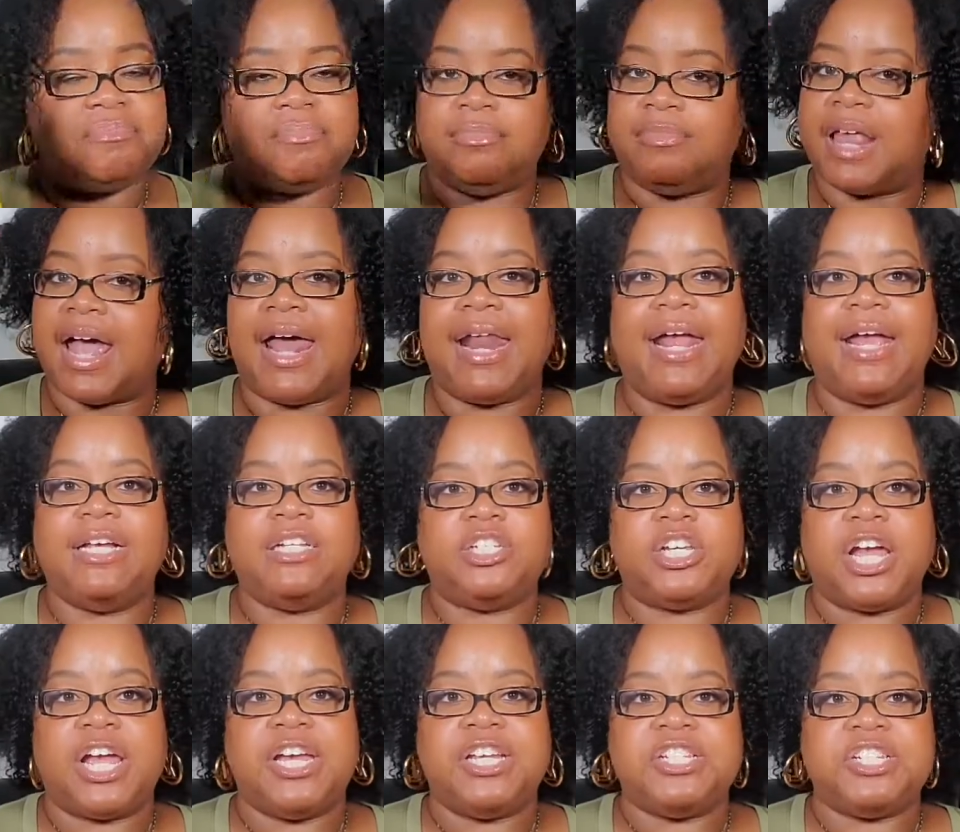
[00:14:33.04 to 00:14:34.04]
That ain't
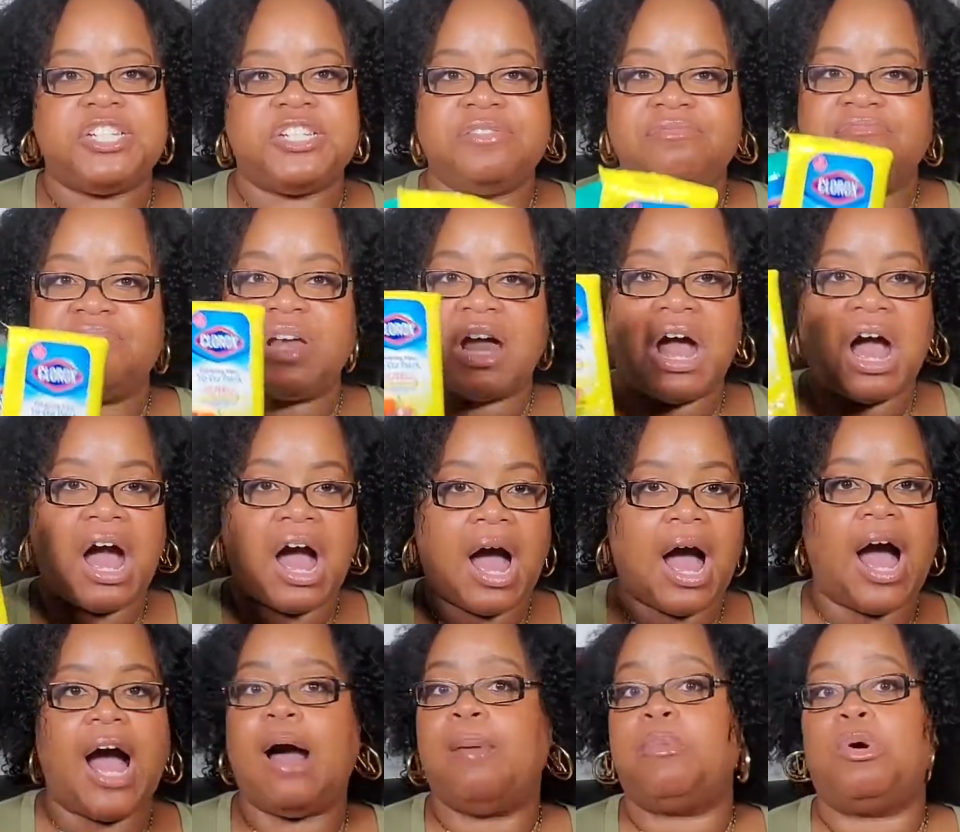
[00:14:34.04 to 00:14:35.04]
changing.
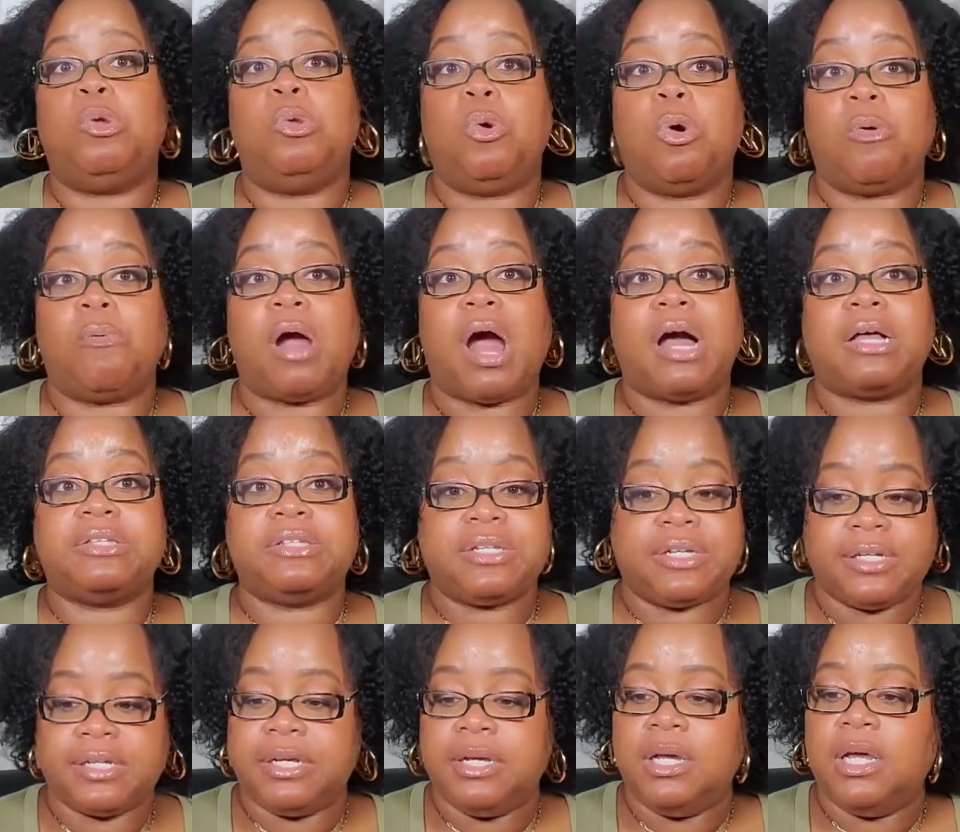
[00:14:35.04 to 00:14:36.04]
I'm
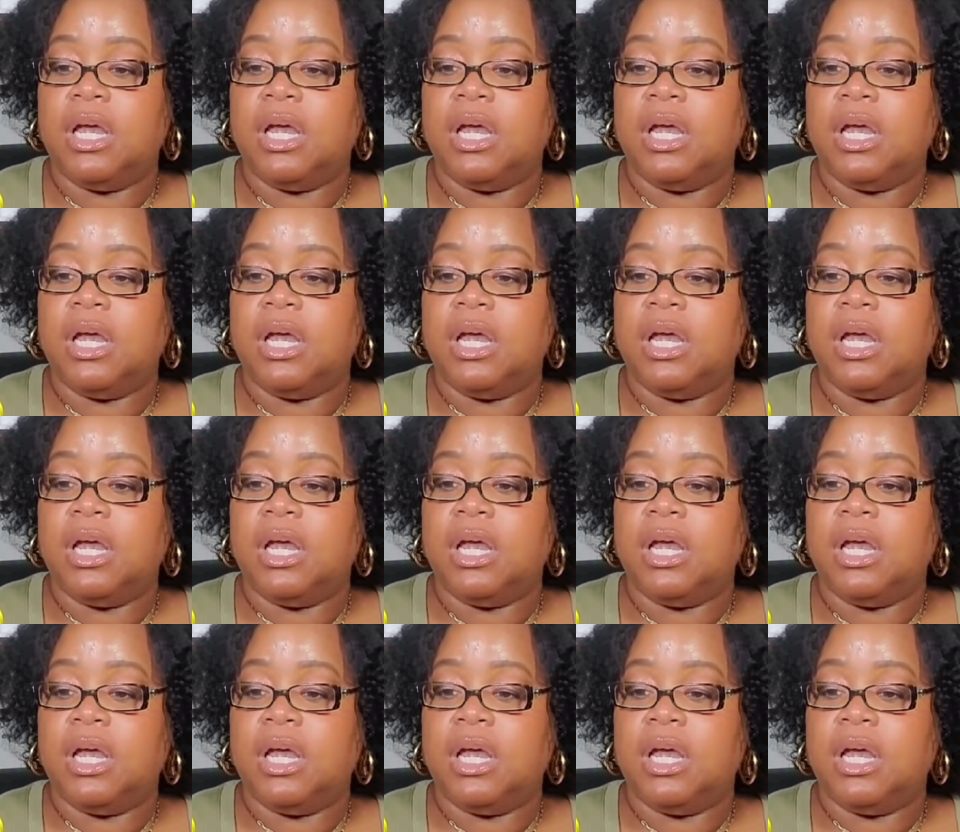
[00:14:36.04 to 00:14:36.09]
Cloroxing.